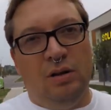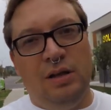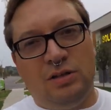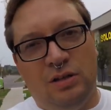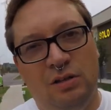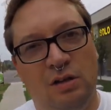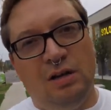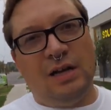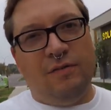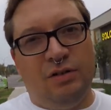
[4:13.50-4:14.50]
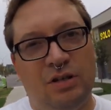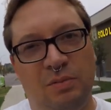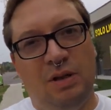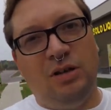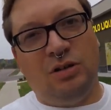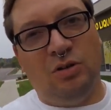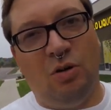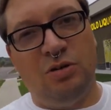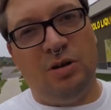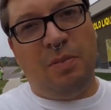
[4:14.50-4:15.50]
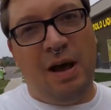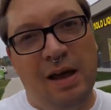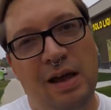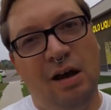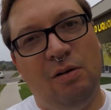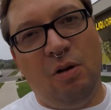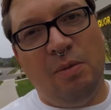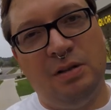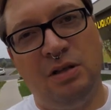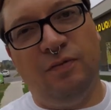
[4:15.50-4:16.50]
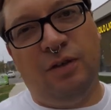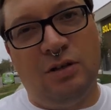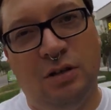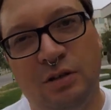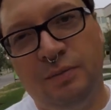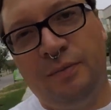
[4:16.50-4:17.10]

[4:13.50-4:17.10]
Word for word: or at least not to have your simulation tortured by AI robots in the future,